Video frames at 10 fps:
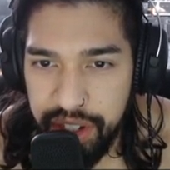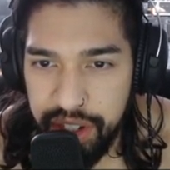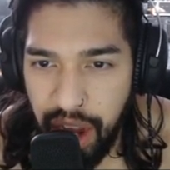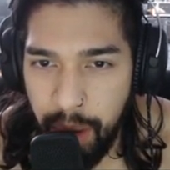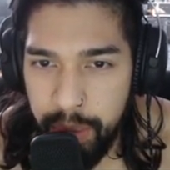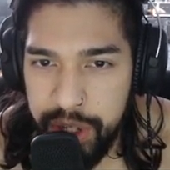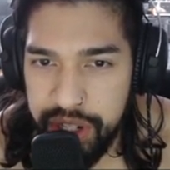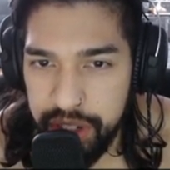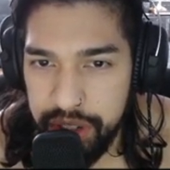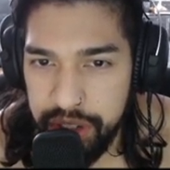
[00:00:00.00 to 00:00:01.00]
I was
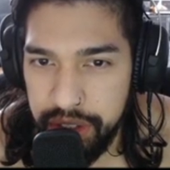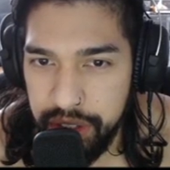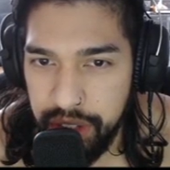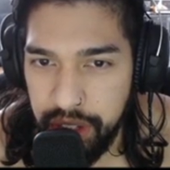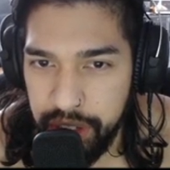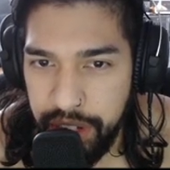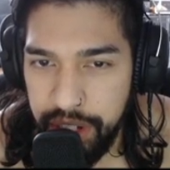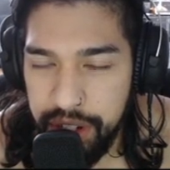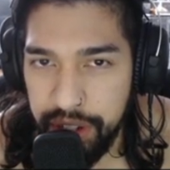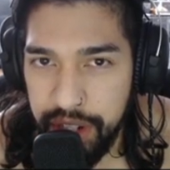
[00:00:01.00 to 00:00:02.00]
just
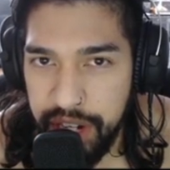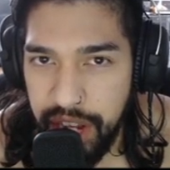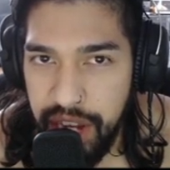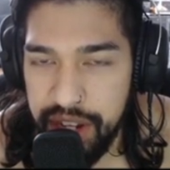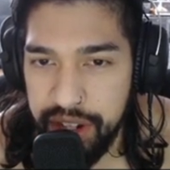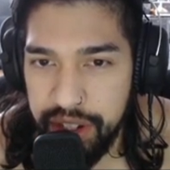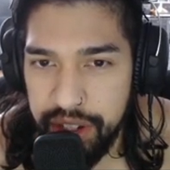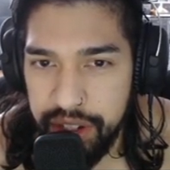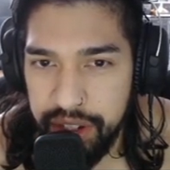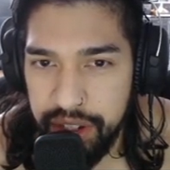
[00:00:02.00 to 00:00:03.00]
here, and it ended.
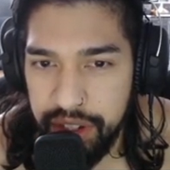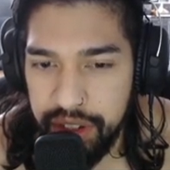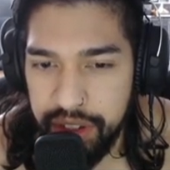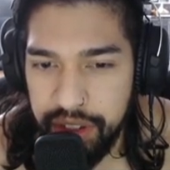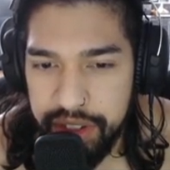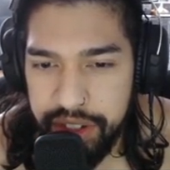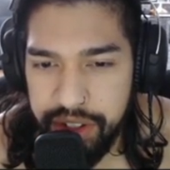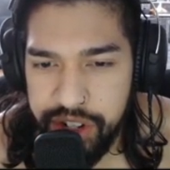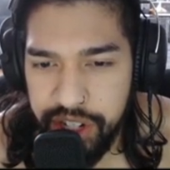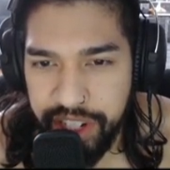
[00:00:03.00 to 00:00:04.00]
This little
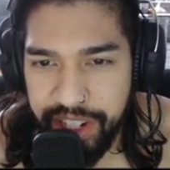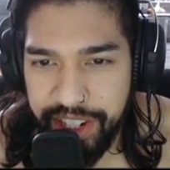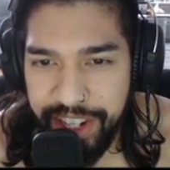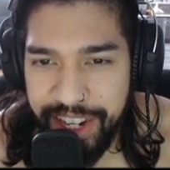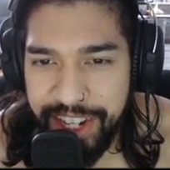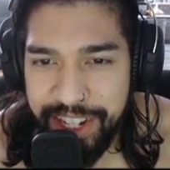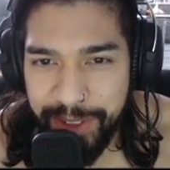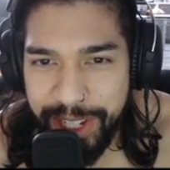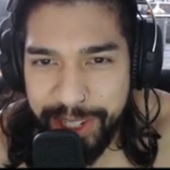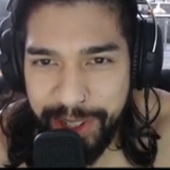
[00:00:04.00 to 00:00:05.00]
jerk. He's
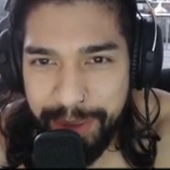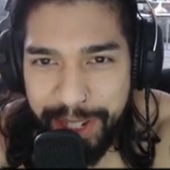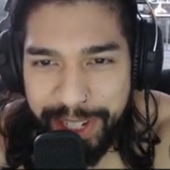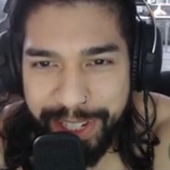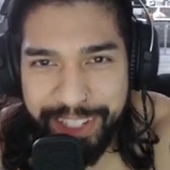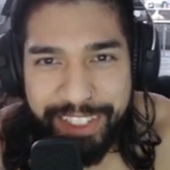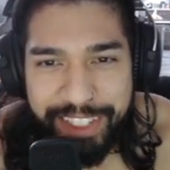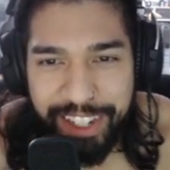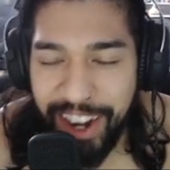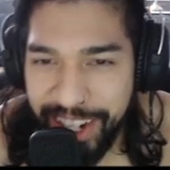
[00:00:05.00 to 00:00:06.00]
really trying to play here.
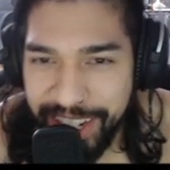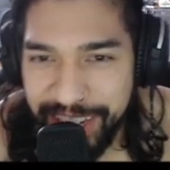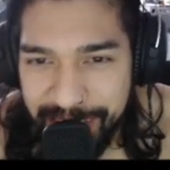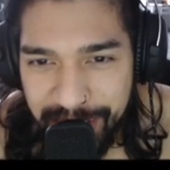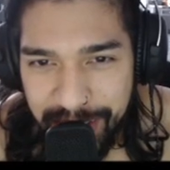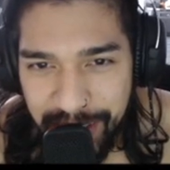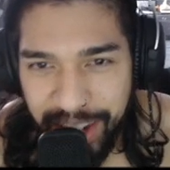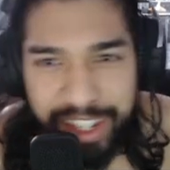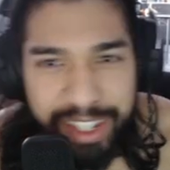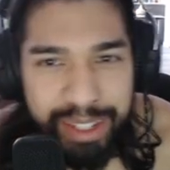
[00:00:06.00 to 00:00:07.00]
All right.
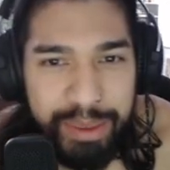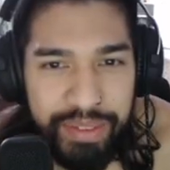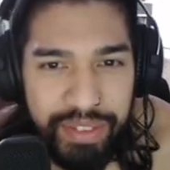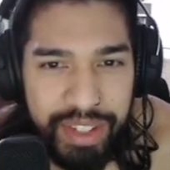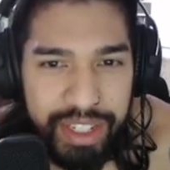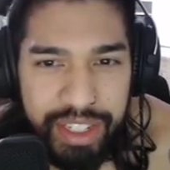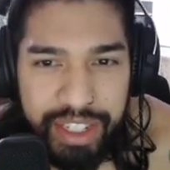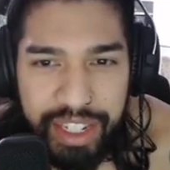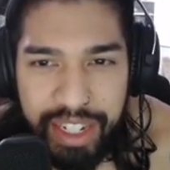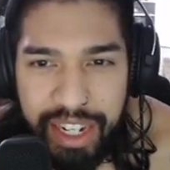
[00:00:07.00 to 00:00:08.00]
All right.
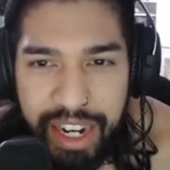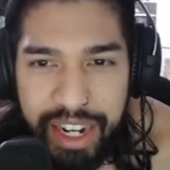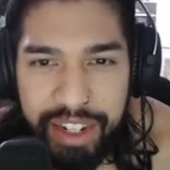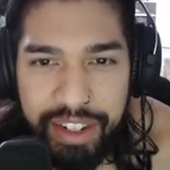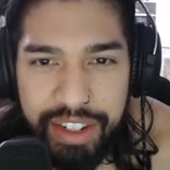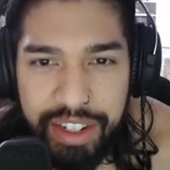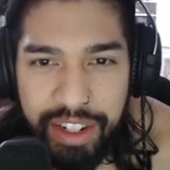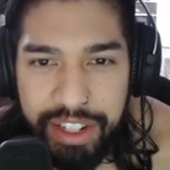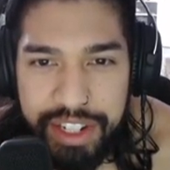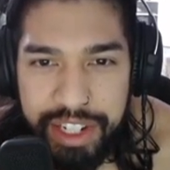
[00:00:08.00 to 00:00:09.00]
Yeah, get out of here. All
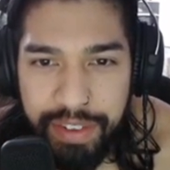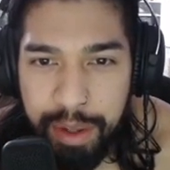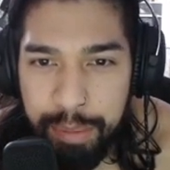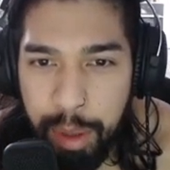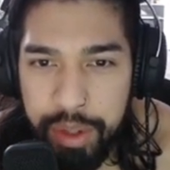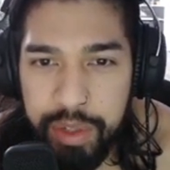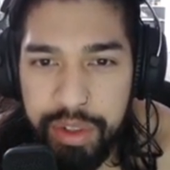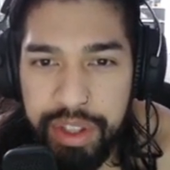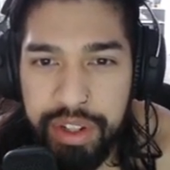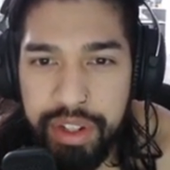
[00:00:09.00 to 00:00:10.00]
right, let's see. Moment of
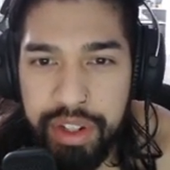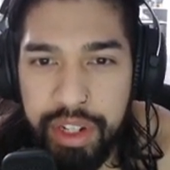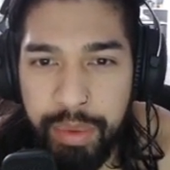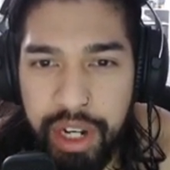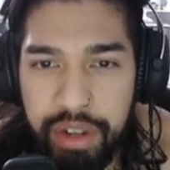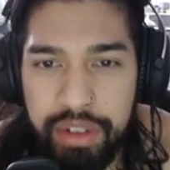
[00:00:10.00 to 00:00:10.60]
truth. Here we go.